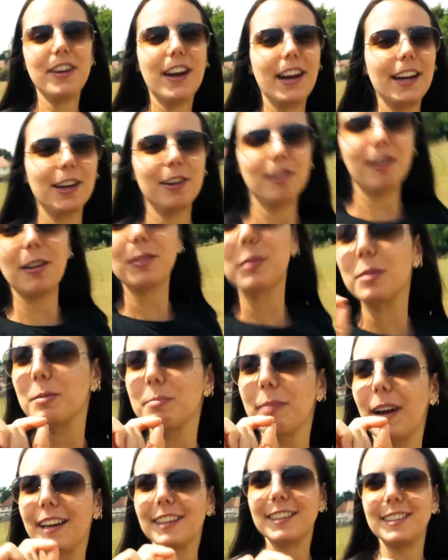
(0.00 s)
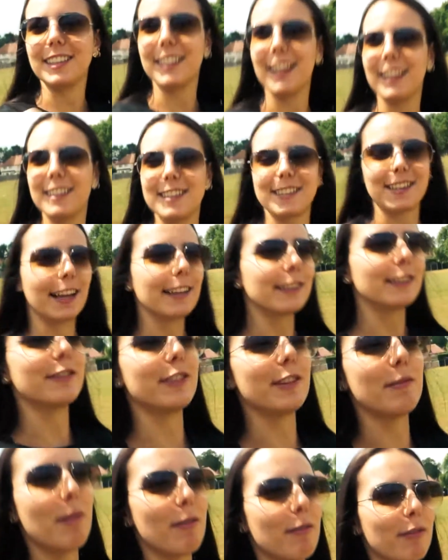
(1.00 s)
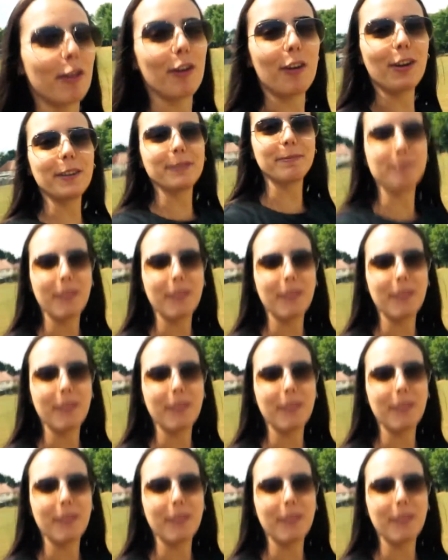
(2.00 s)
I go out with Max and I decide to film a vlog,